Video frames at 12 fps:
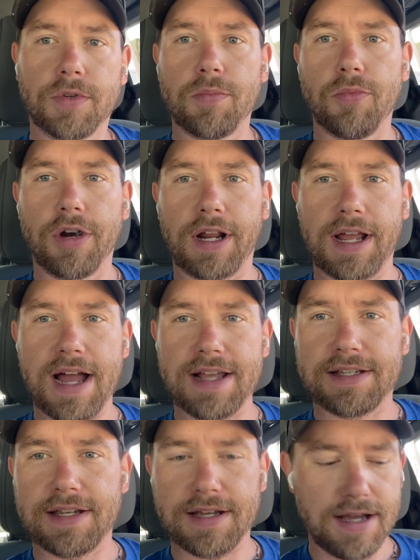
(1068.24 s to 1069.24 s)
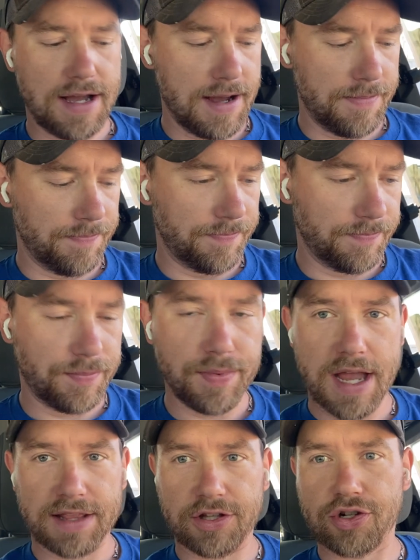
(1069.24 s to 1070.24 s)
Morning, guys. Um,
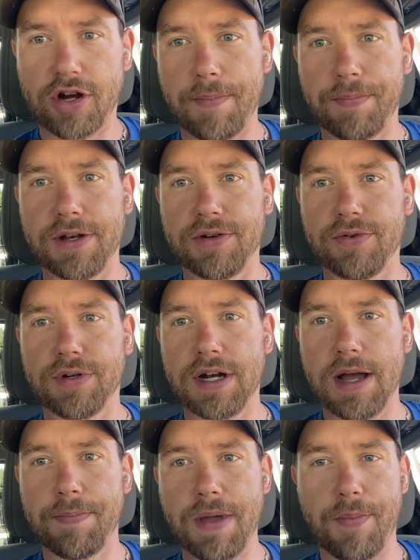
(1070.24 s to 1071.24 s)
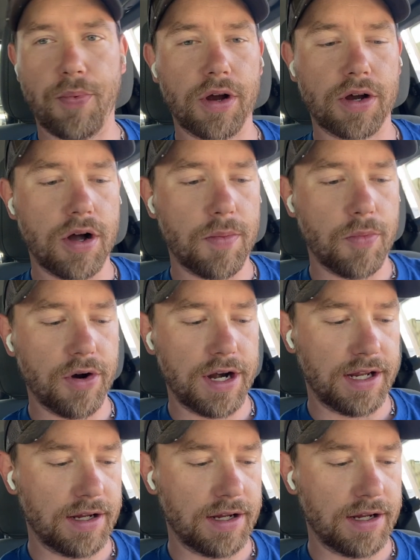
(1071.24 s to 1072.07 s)
at the shop, been doing uh, paperwork all morning.